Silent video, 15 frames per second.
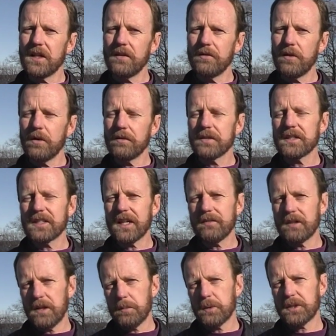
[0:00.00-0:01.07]
of over
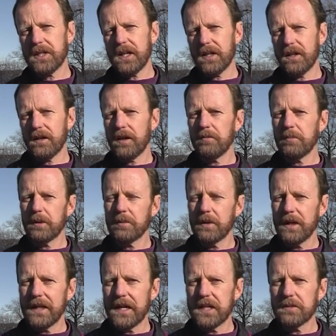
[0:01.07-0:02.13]
70% have been
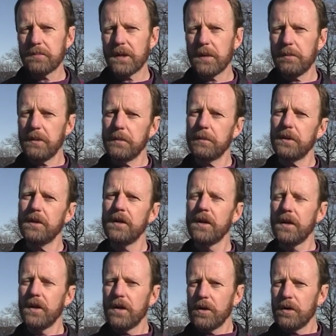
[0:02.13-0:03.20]
realized by people
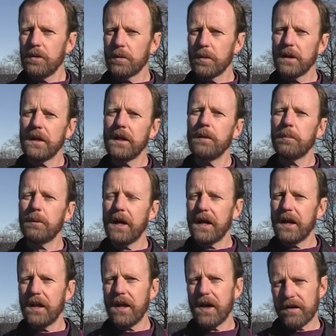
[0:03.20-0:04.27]
who really applied
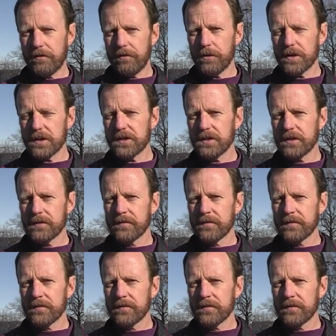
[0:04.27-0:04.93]
a lot of force.